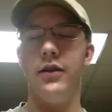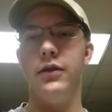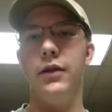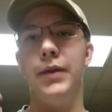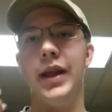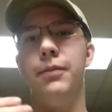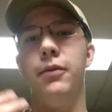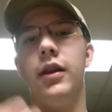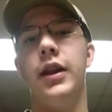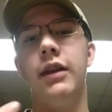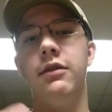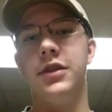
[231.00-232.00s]
the people
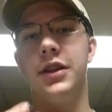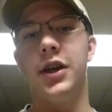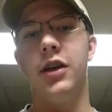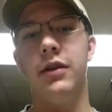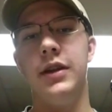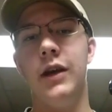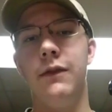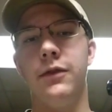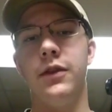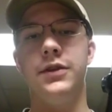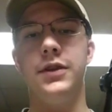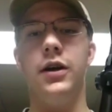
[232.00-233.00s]
that are using the gun right now for
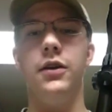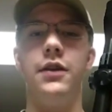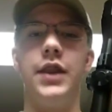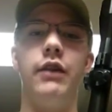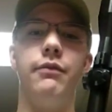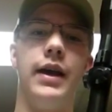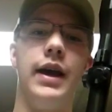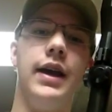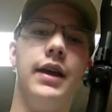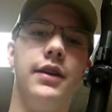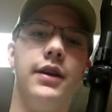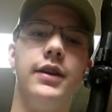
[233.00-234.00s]
the daughter, they're
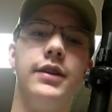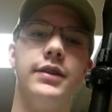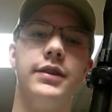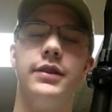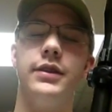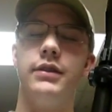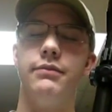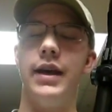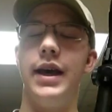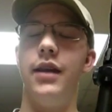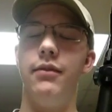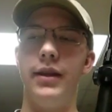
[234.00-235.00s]
behind
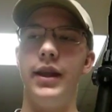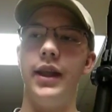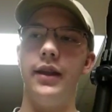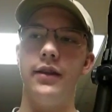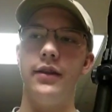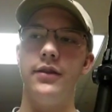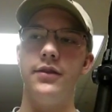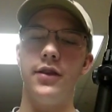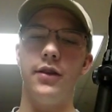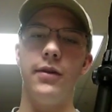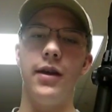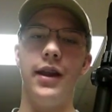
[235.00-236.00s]
me to
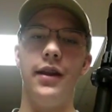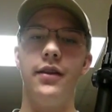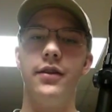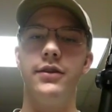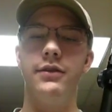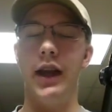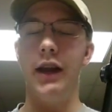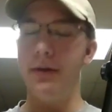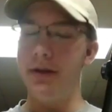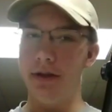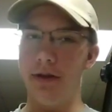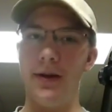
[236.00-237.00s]
the right, so
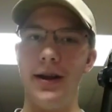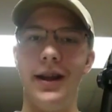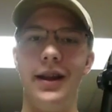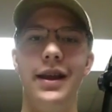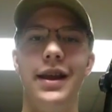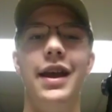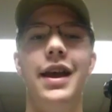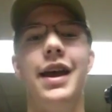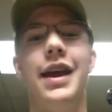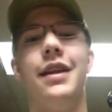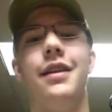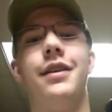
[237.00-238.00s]
everybody to the right.
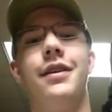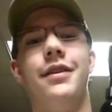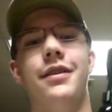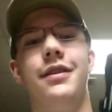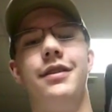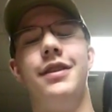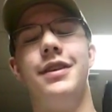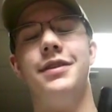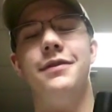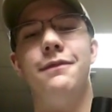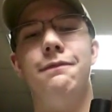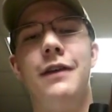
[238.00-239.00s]
And
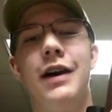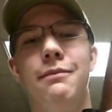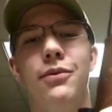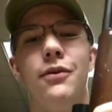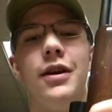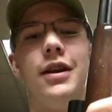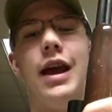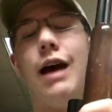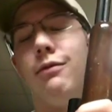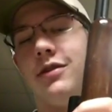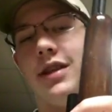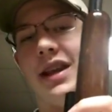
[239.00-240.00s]
this 5-point, I was